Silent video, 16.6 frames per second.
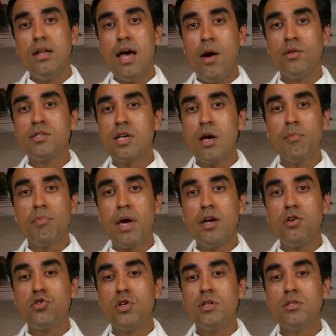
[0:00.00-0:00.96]
Now, in some
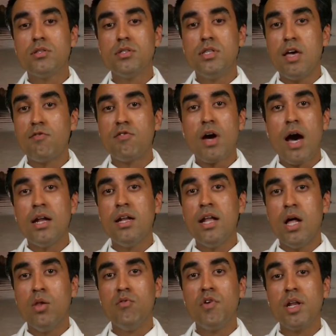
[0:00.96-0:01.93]
patients, they've got
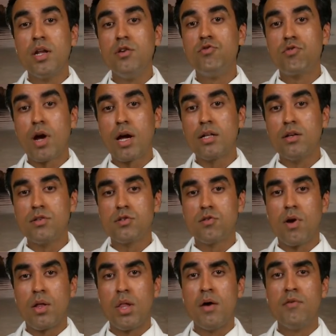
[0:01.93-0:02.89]
an elevated
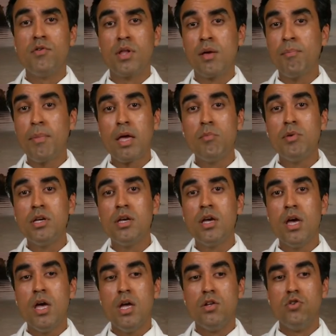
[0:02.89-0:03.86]
triglyceride level. It may
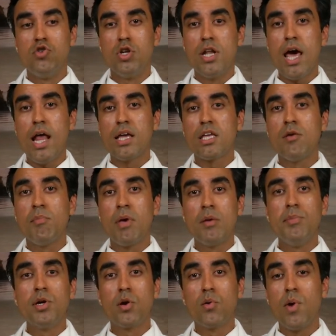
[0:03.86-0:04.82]
be genetic, it
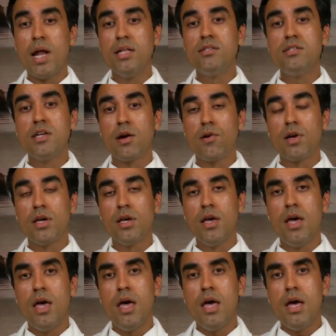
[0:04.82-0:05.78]
may be hereditary.
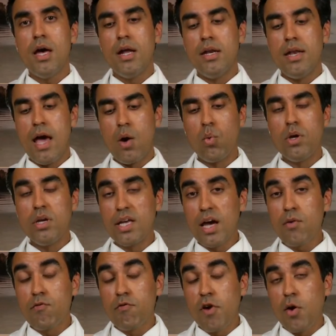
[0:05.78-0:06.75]
Now, we
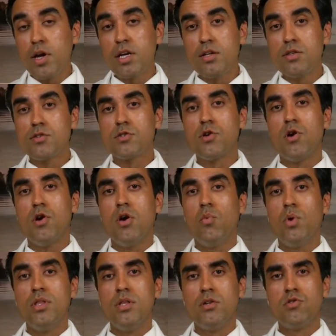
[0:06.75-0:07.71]
get very
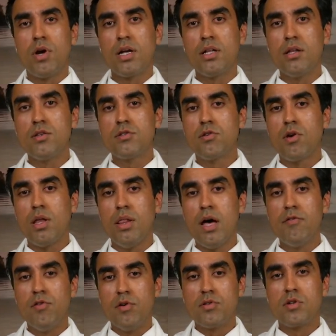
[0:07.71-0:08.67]
concerned when the
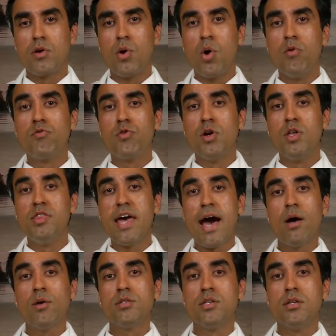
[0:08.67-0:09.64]
triglyceride levels are over
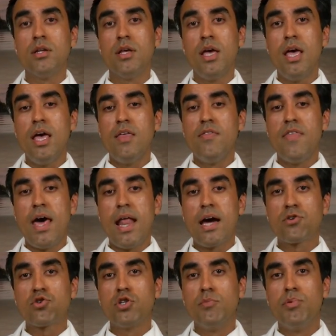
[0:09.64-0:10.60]
1,000.
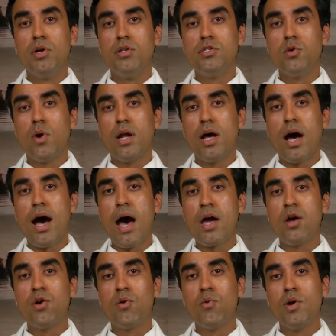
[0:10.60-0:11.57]
That actually puts you at a
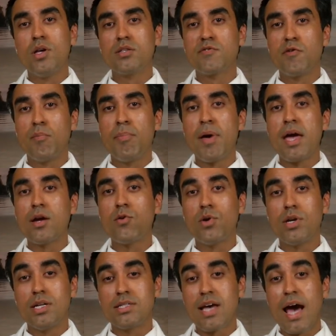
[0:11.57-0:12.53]
higher risk for
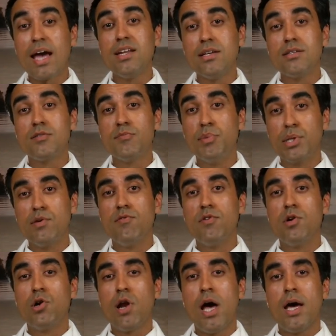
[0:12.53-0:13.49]
pancreatitis,
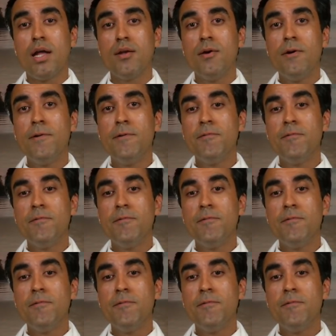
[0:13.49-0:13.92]
believe it or not.